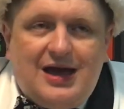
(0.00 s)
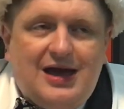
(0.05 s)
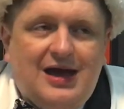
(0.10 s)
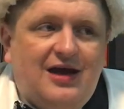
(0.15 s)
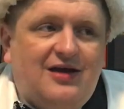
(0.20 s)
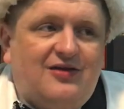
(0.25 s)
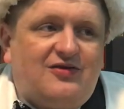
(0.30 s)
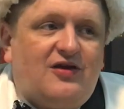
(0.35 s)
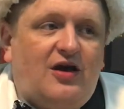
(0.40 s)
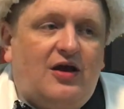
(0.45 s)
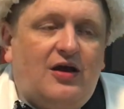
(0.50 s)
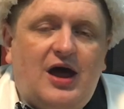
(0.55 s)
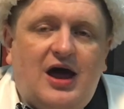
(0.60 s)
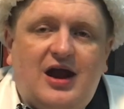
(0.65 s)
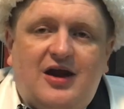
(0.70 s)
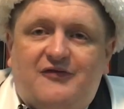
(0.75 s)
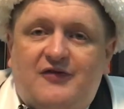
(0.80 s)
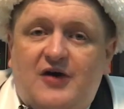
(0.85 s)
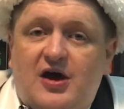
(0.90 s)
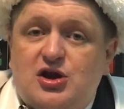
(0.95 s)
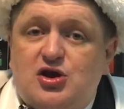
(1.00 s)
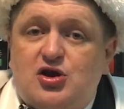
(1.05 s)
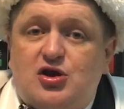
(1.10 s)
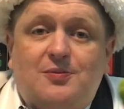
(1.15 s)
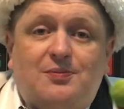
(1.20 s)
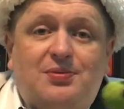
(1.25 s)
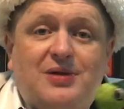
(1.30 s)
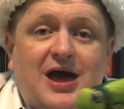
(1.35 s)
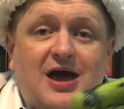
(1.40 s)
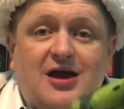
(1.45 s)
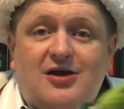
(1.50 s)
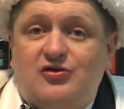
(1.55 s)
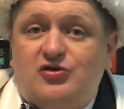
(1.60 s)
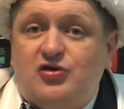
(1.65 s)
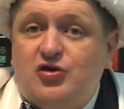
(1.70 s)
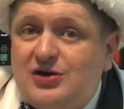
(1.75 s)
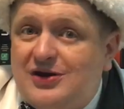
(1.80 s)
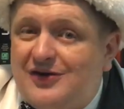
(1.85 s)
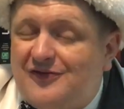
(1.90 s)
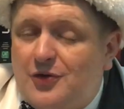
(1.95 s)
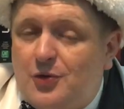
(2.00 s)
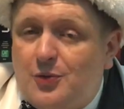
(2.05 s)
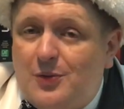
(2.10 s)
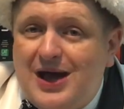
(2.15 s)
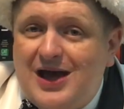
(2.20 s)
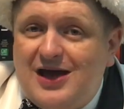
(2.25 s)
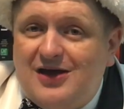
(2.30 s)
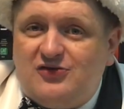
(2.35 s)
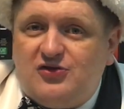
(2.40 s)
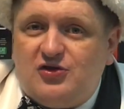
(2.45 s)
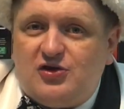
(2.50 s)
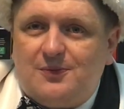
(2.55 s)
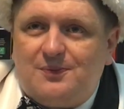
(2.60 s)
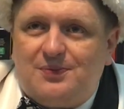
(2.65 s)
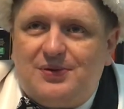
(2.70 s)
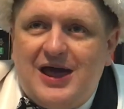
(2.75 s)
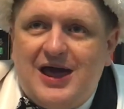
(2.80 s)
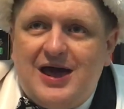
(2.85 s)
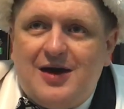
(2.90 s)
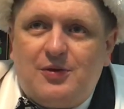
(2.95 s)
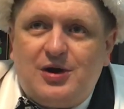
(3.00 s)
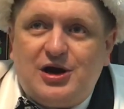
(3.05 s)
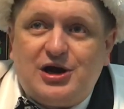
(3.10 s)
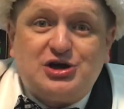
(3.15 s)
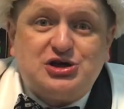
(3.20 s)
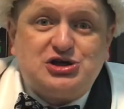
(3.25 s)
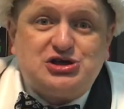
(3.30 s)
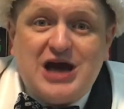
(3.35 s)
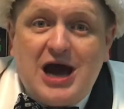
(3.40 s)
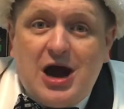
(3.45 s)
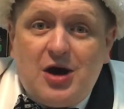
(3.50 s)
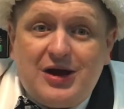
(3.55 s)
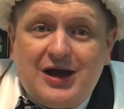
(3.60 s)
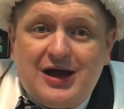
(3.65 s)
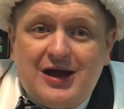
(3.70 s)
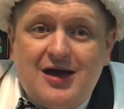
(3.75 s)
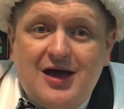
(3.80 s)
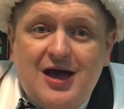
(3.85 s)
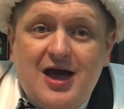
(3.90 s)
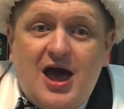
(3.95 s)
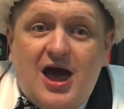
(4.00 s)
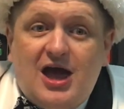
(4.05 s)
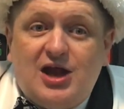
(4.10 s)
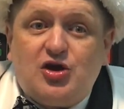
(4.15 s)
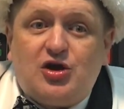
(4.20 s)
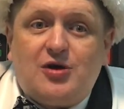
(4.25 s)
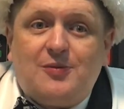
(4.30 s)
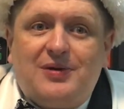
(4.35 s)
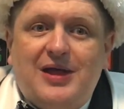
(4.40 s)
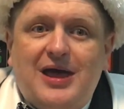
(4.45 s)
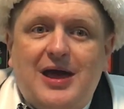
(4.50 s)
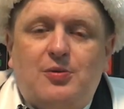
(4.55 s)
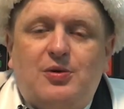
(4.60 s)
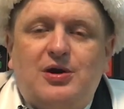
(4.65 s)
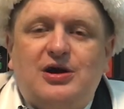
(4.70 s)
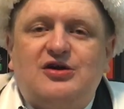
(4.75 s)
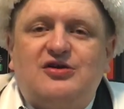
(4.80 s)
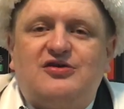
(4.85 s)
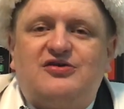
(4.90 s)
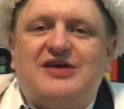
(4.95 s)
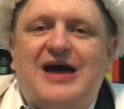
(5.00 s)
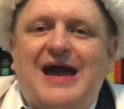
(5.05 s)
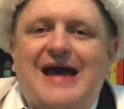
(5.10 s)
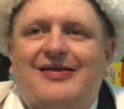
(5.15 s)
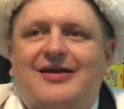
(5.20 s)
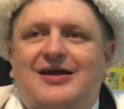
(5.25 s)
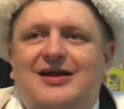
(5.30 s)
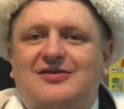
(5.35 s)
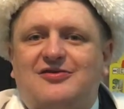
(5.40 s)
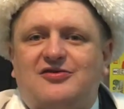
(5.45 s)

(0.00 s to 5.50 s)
It's a lot of fun. You can play it in 2 different ways. You can play it where you're shouting, and you can play it where you're silent.